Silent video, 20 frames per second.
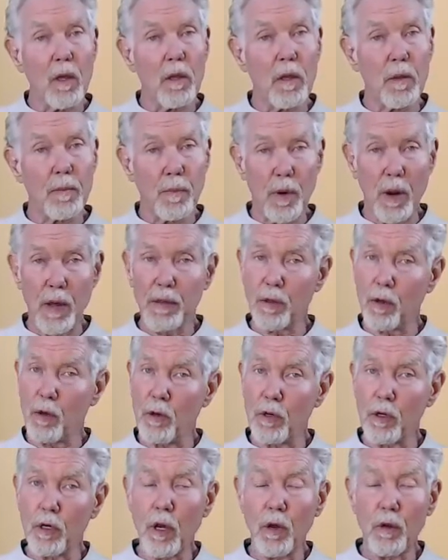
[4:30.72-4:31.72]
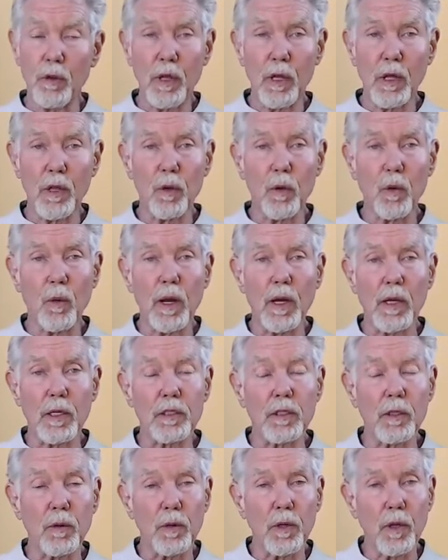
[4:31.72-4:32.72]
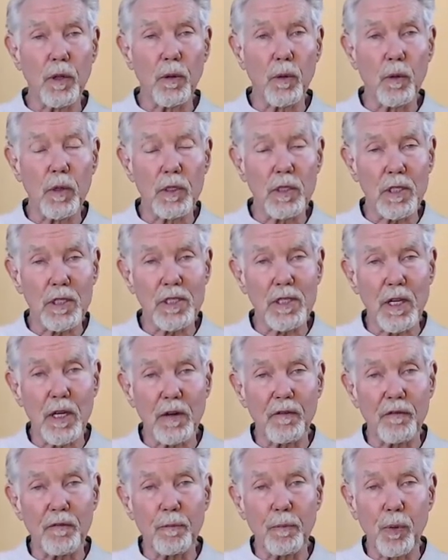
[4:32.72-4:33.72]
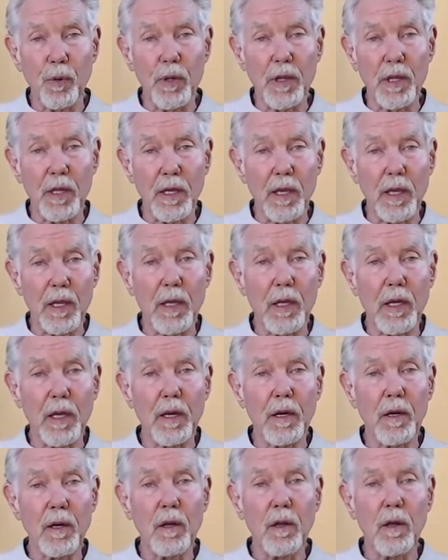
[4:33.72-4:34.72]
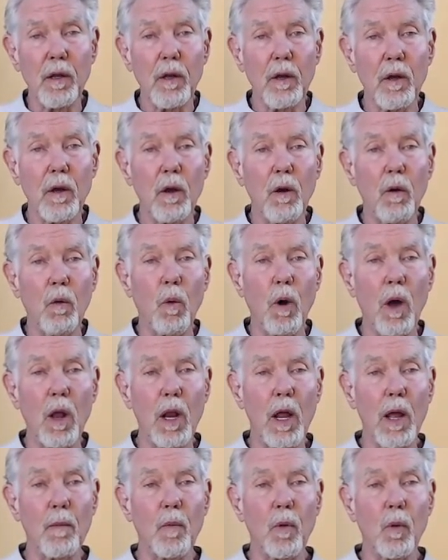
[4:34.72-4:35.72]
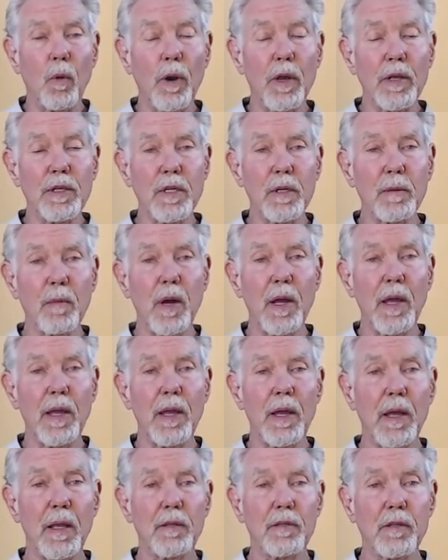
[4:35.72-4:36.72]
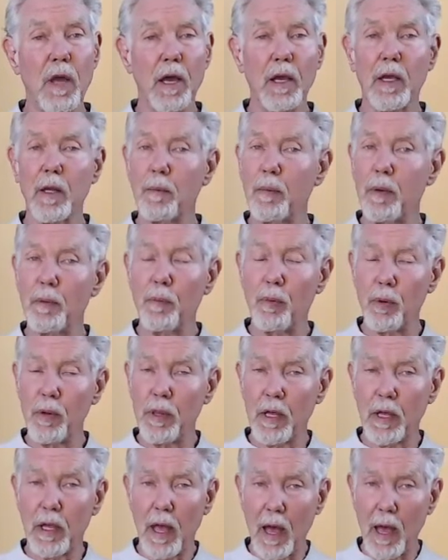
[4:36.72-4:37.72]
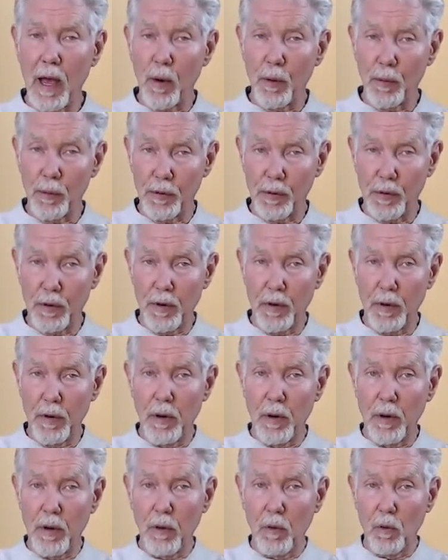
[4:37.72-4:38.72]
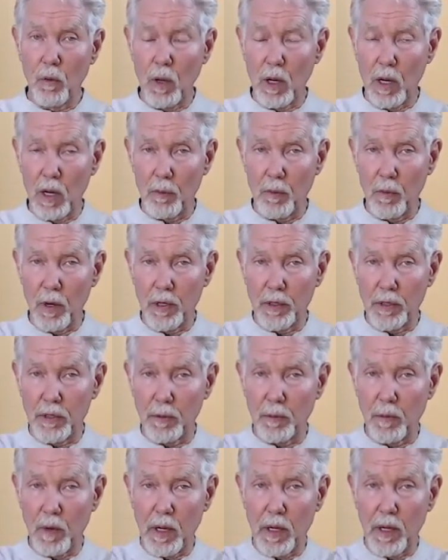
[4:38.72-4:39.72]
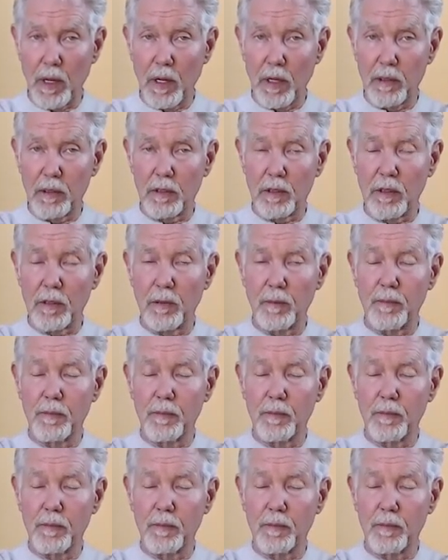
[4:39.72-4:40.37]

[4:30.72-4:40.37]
The breath could go the other way. So in other words, instead of breathing in while I'm raising my hands, I could be breathing out while I'm raising my hands.